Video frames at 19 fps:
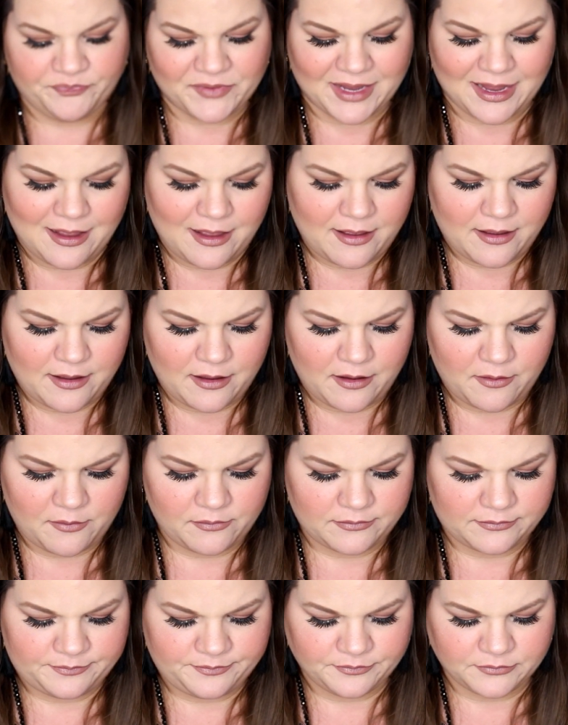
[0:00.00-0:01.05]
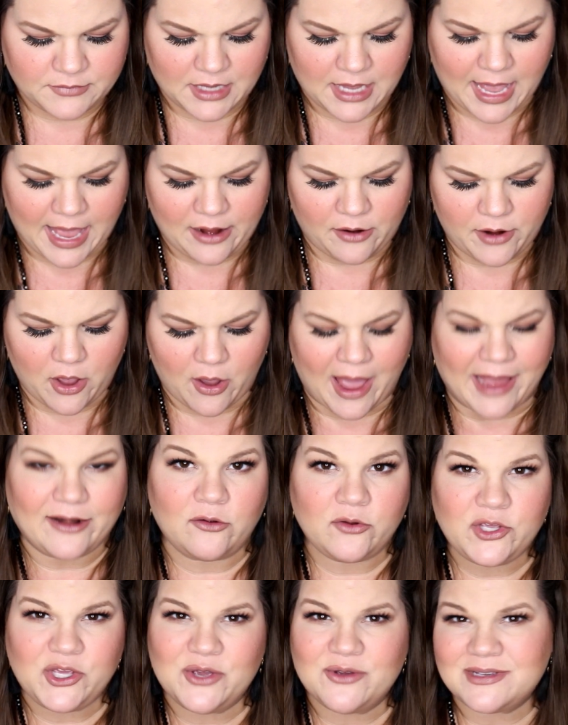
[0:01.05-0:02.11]
I don't know. I
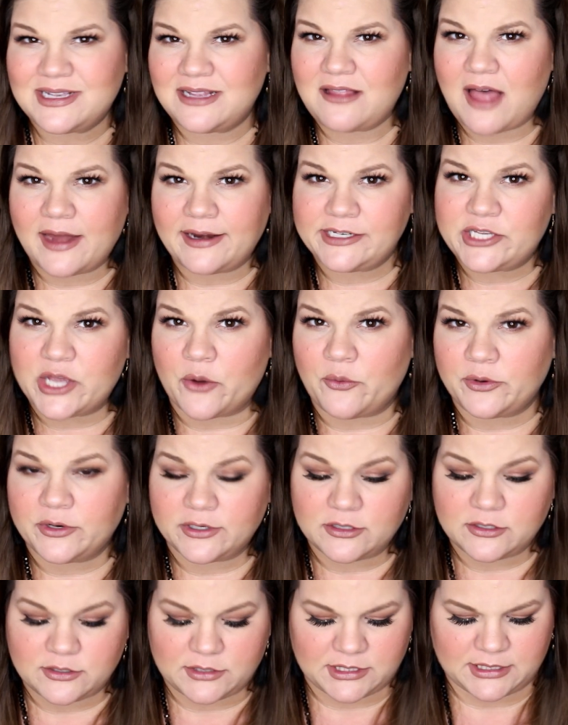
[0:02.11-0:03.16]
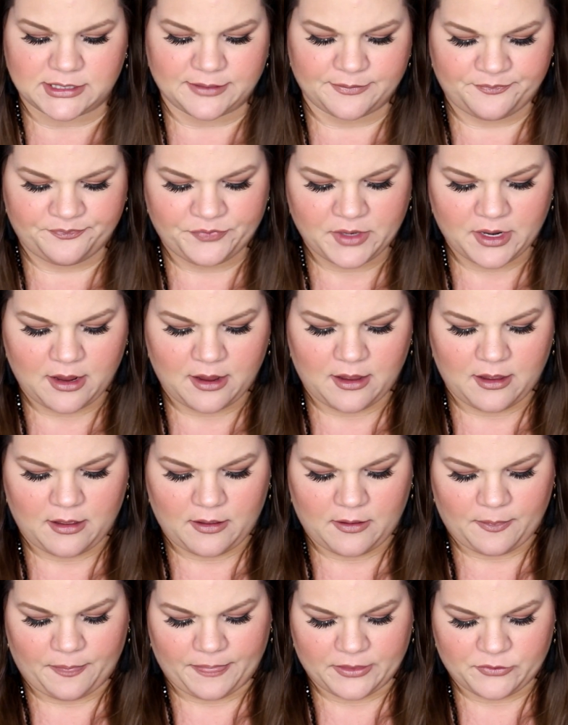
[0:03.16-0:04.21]
don't use a lot of toners,
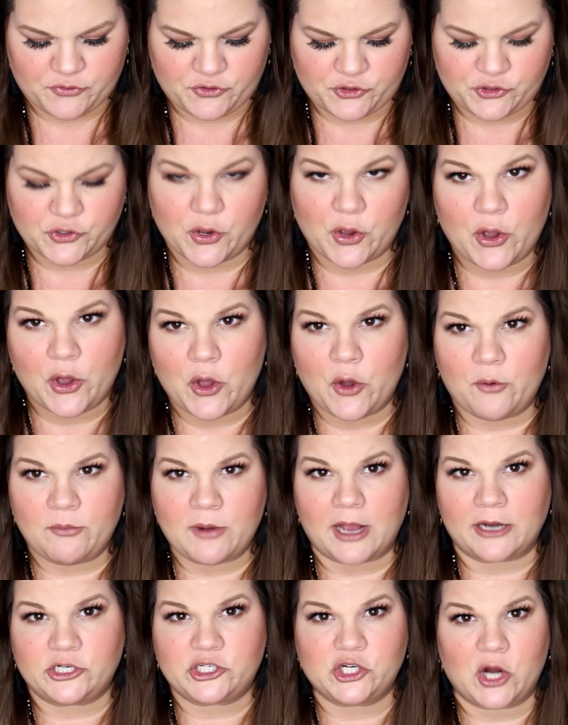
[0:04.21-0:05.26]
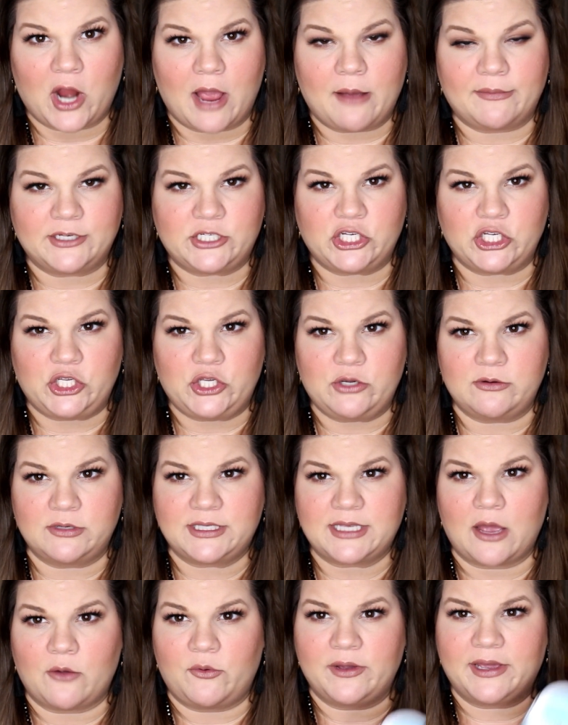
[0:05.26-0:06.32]
so I'm not sure how much use
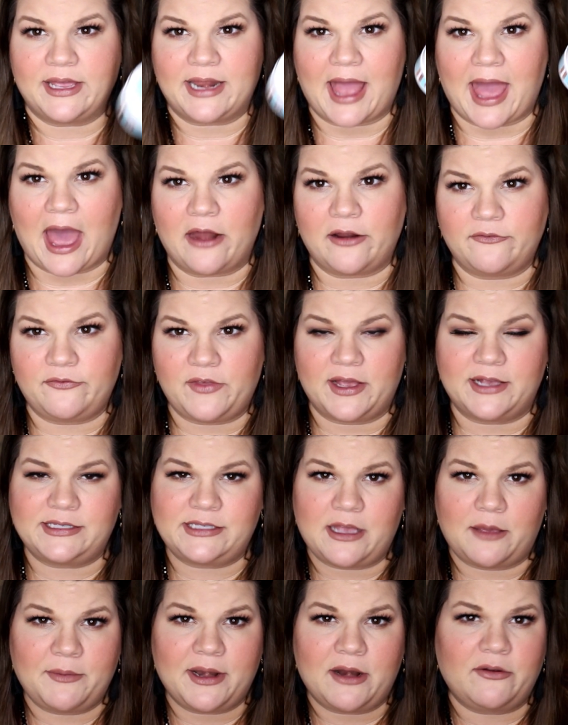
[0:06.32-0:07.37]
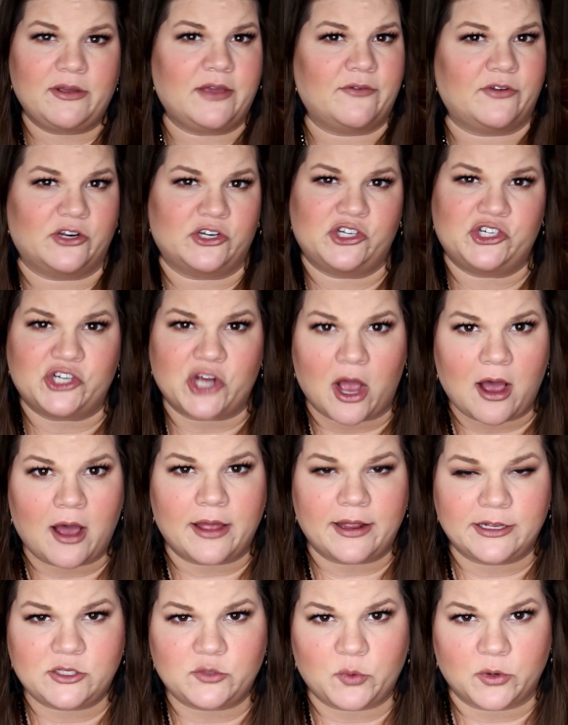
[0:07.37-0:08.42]
I will get out of this. I mean, I'll give it a
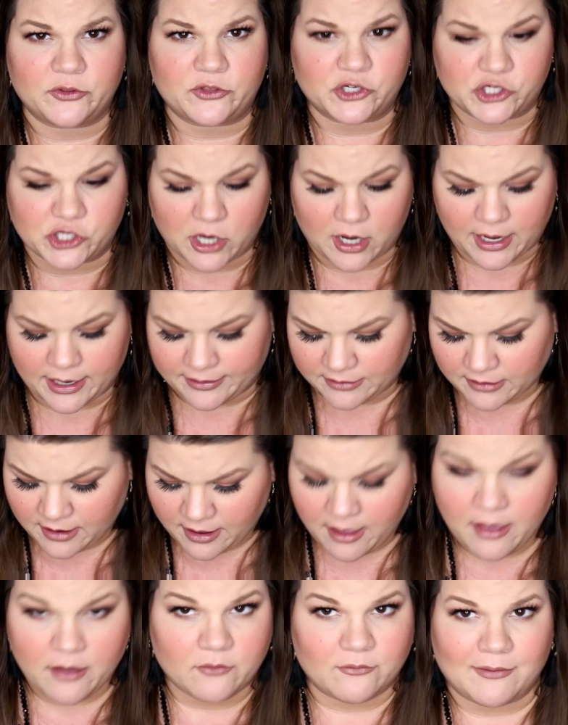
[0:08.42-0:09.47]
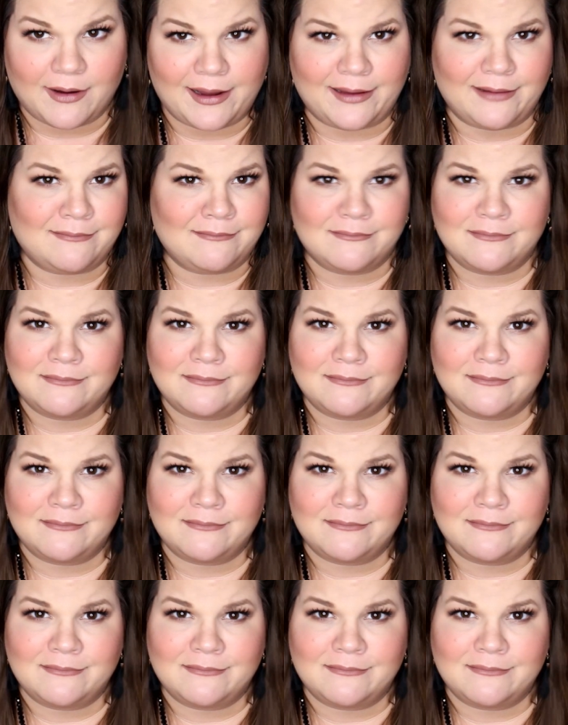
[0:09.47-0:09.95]
shot. It's worth a shot, right?